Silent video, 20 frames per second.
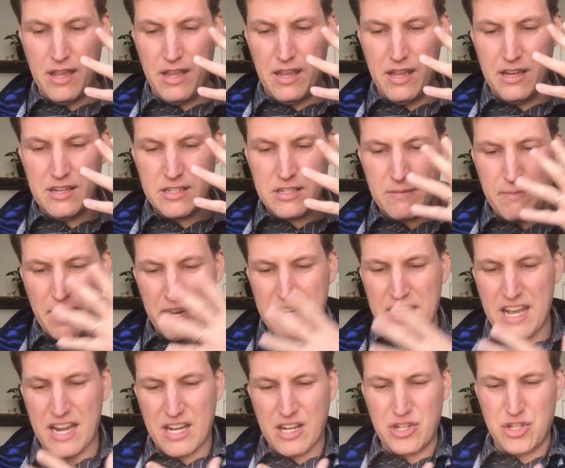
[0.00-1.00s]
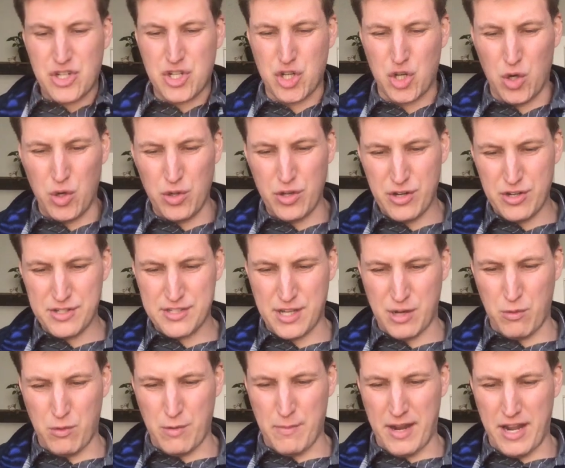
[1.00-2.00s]
into my neck and shoulders,
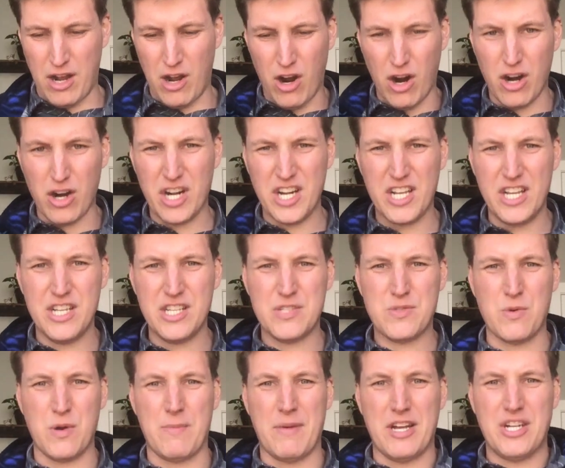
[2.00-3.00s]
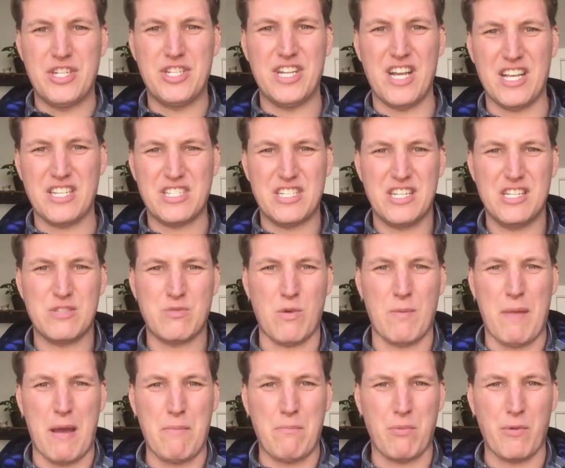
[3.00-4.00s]
like where my heart is, where my chest is, where
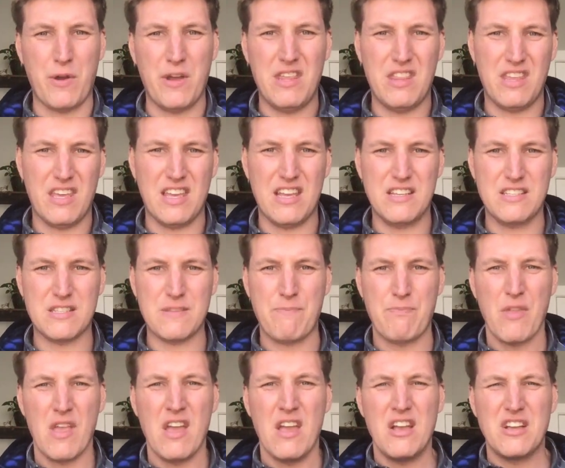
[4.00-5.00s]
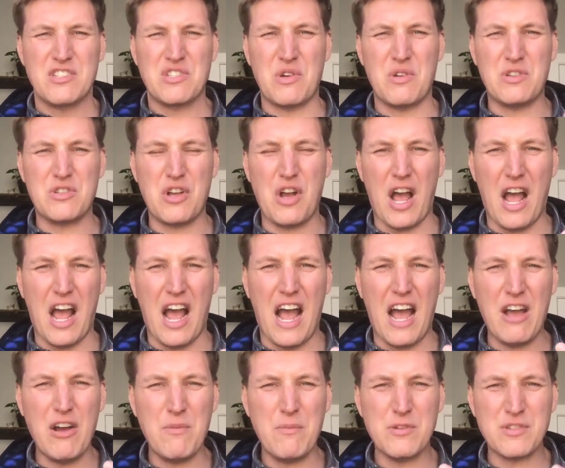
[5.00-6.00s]
my breathing is. So
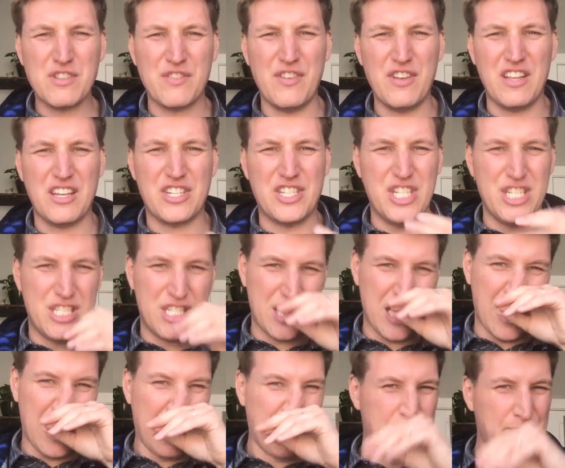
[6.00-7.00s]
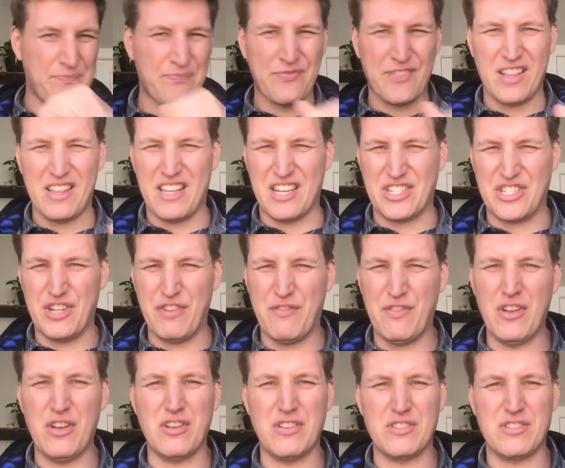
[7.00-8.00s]
I almost feel like she's saying, like
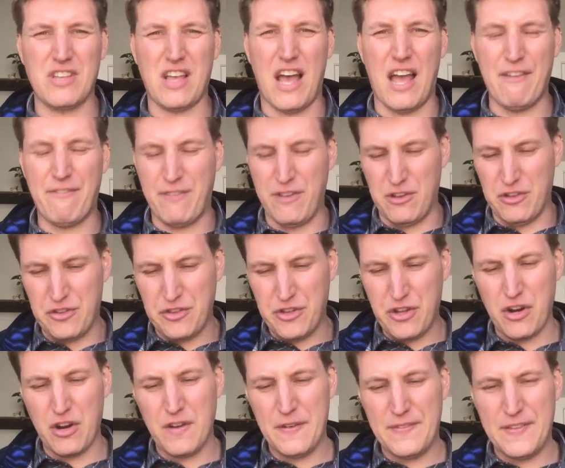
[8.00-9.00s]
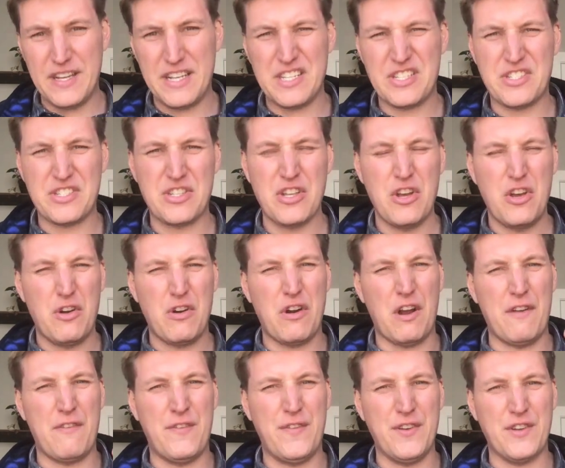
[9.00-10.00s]
I feel nervous,
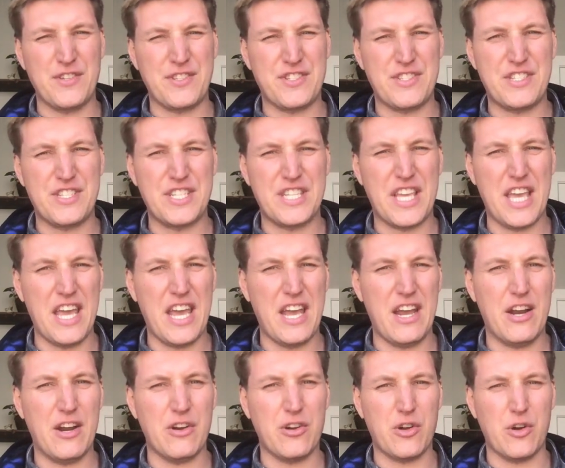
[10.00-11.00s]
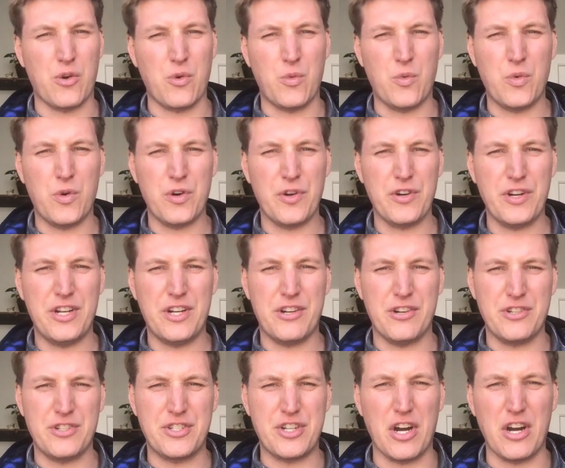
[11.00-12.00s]
or I feel scared or worried
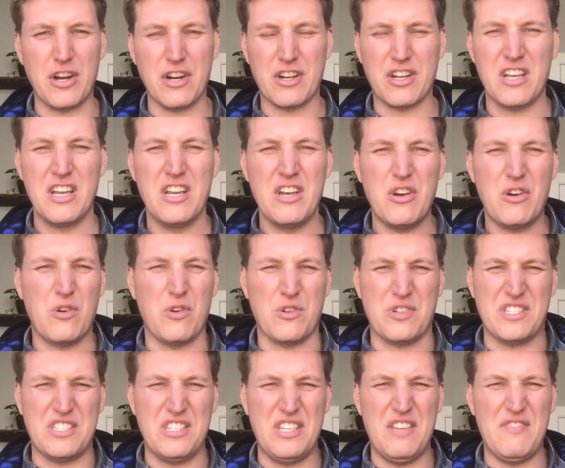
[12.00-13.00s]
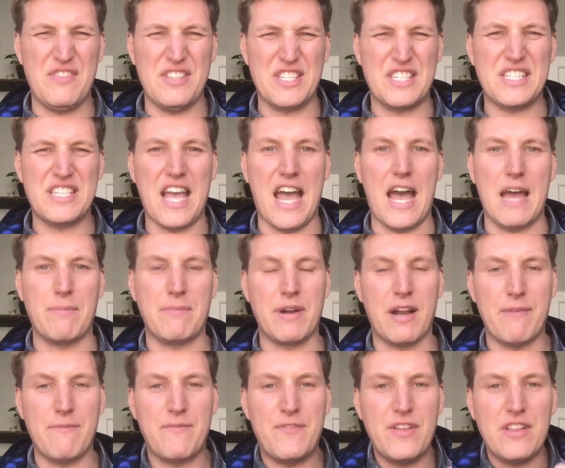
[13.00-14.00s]
or dark or even sad, but
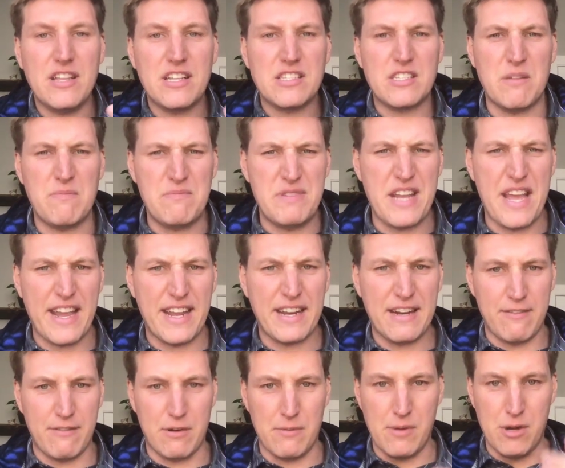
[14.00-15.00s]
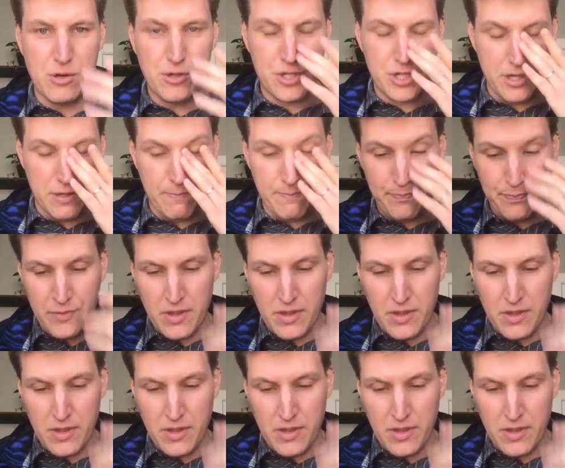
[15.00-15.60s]
I'm feeling some negative emotion.